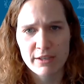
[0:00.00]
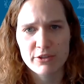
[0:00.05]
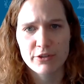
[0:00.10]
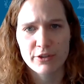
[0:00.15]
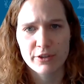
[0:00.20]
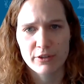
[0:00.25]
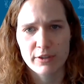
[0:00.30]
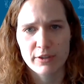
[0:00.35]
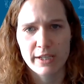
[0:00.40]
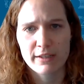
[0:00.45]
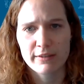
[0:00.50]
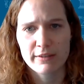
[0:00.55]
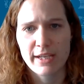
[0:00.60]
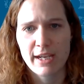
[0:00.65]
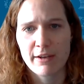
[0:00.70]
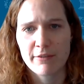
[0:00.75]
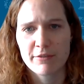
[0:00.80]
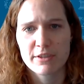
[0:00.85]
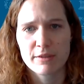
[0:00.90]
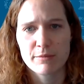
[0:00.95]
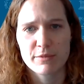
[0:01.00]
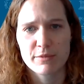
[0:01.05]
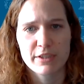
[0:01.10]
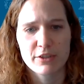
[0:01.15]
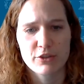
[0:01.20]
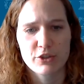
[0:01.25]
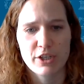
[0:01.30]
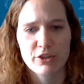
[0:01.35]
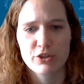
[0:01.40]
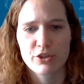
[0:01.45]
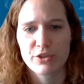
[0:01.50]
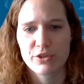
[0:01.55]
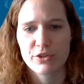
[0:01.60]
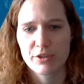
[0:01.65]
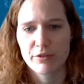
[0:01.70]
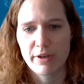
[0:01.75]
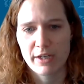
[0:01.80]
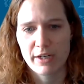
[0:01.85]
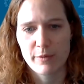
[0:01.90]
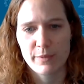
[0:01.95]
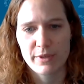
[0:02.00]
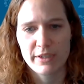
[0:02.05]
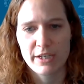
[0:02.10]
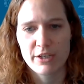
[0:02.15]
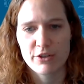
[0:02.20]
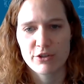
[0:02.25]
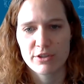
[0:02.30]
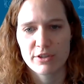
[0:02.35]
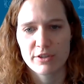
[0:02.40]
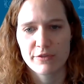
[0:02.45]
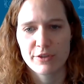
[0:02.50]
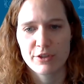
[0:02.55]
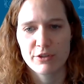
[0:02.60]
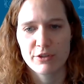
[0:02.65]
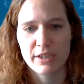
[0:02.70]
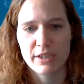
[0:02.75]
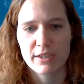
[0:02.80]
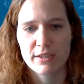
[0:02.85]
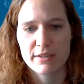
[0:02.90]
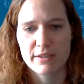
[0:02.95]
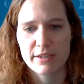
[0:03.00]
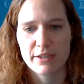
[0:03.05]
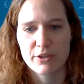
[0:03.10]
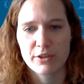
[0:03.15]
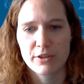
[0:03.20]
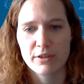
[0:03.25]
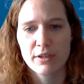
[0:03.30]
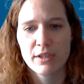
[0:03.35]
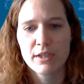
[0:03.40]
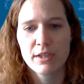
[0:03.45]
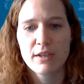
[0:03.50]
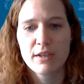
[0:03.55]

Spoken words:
so they'll likely have some suggestions or recommendations for you to consider.